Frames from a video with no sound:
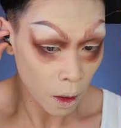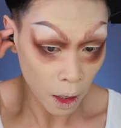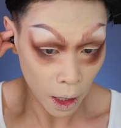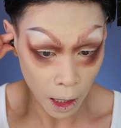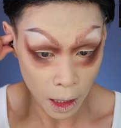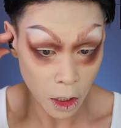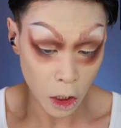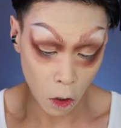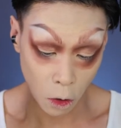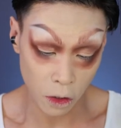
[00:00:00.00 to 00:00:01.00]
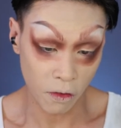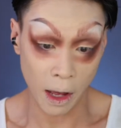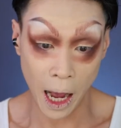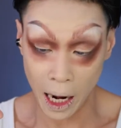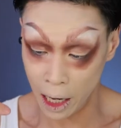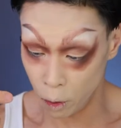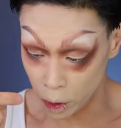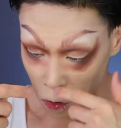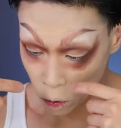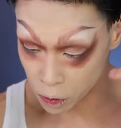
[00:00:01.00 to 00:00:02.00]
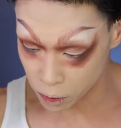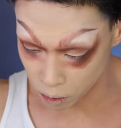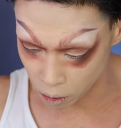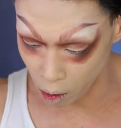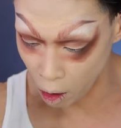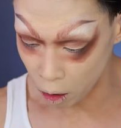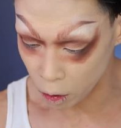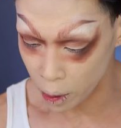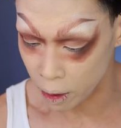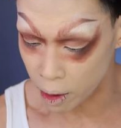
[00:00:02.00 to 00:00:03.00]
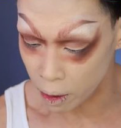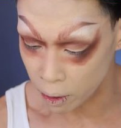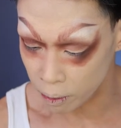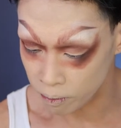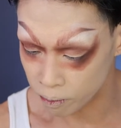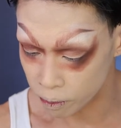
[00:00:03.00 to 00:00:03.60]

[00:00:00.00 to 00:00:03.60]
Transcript: Okay, and then she goes into the highlight which goes all the way around.